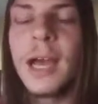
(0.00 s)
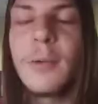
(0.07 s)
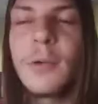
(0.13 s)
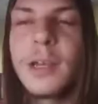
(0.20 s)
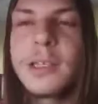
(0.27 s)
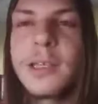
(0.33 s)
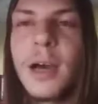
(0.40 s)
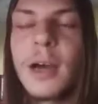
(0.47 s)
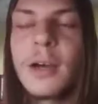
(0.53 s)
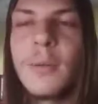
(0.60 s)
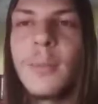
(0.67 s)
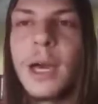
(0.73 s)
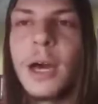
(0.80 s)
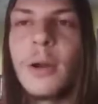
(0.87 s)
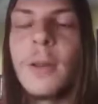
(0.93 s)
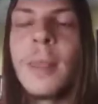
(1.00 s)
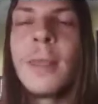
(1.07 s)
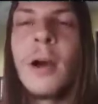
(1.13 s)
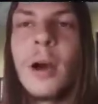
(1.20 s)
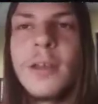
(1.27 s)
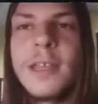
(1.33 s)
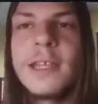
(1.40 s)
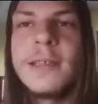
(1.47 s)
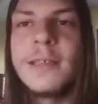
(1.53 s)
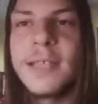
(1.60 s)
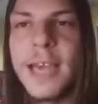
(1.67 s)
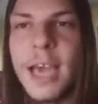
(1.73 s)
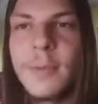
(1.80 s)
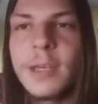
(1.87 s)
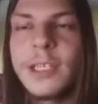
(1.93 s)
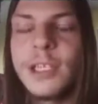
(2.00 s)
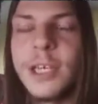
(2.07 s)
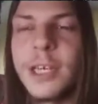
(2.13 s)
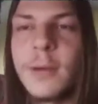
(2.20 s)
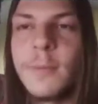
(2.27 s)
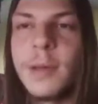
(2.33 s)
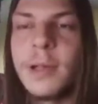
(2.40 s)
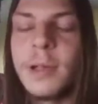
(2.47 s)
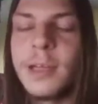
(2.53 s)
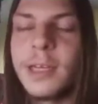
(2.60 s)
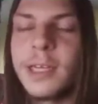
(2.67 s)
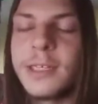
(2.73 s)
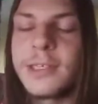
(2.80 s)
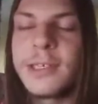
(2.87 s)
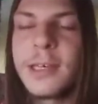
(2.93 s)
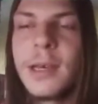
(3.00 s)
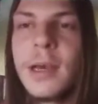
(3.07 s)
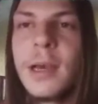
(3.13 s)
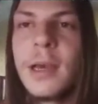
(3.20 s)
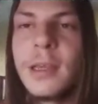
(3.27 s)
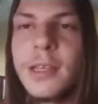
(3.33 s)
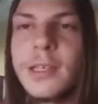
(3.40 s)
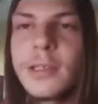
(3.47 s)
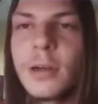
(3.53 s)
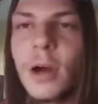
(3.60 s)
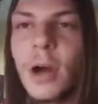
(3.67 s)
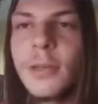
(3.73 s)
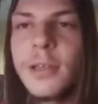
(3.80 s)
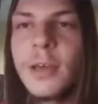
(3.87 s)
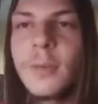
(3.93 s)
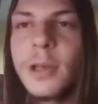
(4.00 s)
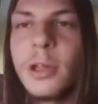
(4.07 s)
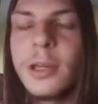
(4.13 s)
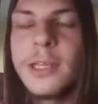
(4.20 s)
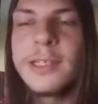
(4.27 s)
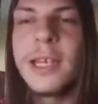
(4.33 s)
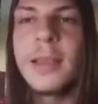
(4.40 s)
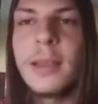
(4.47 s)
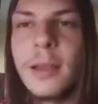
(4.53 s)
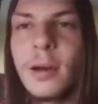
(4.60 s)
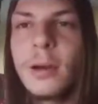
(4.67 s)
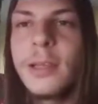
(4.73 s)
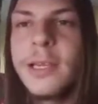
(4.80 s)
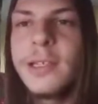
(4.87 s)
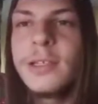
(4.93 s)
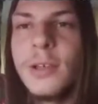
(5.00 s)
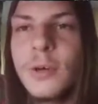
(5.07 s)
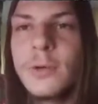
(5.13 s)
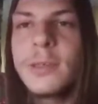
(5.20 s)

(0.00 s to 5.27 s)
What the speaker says: I want to talk about are the damaging abilities. These are all the abilities that literally do